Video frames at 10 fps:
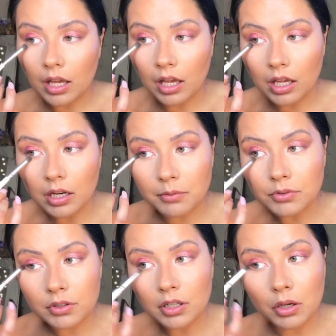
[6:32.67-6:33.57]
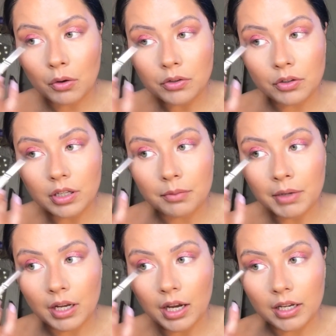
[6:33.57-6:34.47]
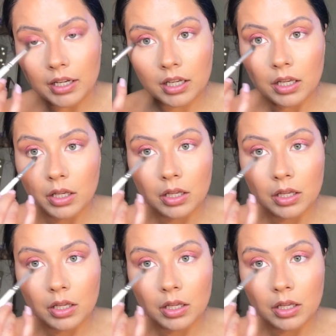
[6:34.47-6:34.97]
And I'm just going to go underneath my eye.